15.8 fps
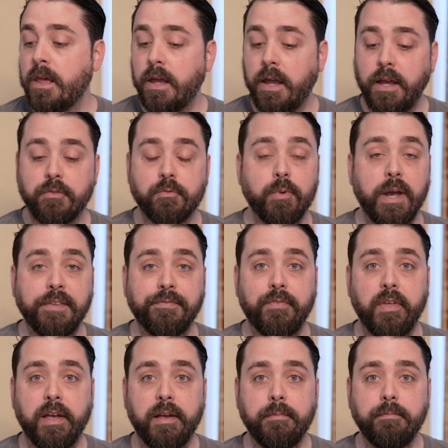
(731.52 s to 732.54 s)
and rate
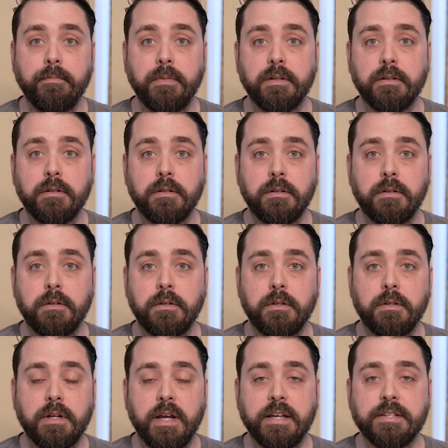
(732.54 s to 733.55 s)
them
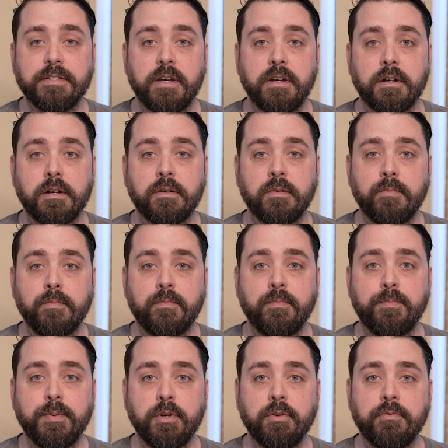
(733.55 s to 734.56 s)
as our
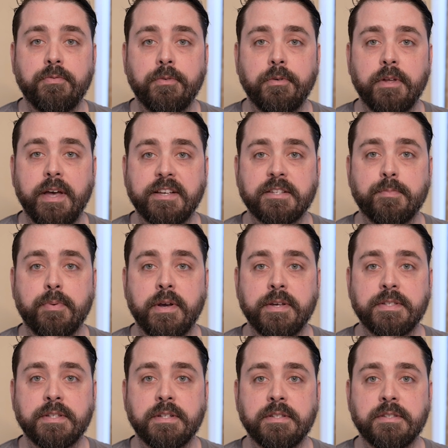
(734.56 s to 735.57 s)
beautiful
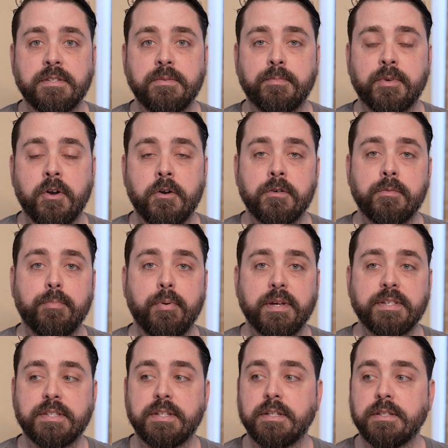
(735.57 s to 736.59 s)
ex-presidents and current
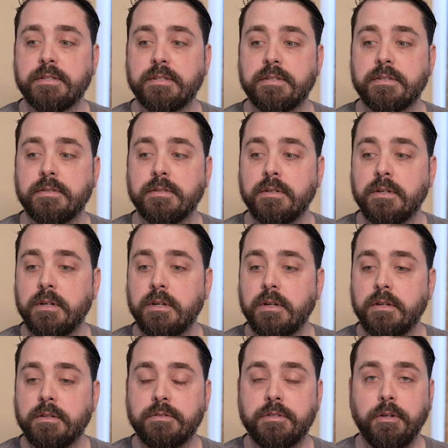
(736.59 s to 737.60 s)
presidents
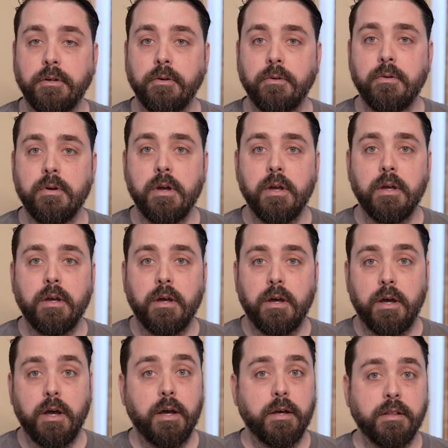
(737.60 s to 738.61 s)
do,
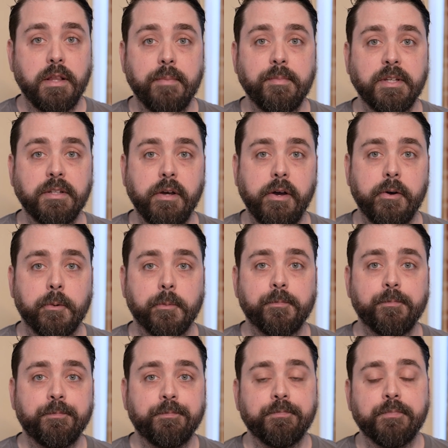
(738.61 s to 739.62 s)
let me know.
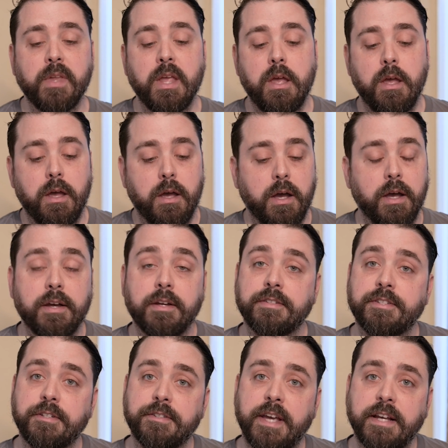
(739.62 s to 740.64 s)

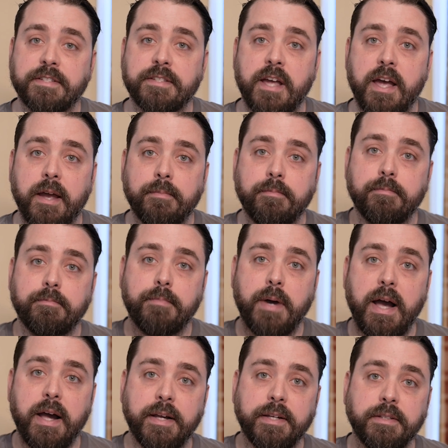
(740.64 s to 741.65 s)
Until next time,
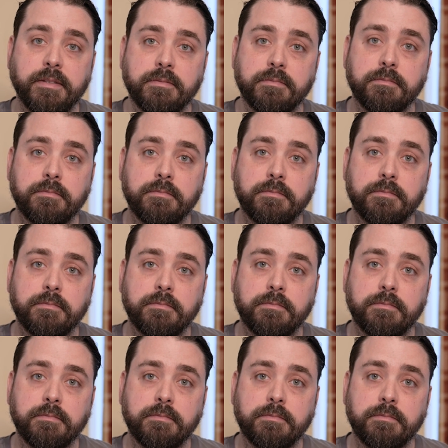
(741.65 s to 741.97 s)
bye.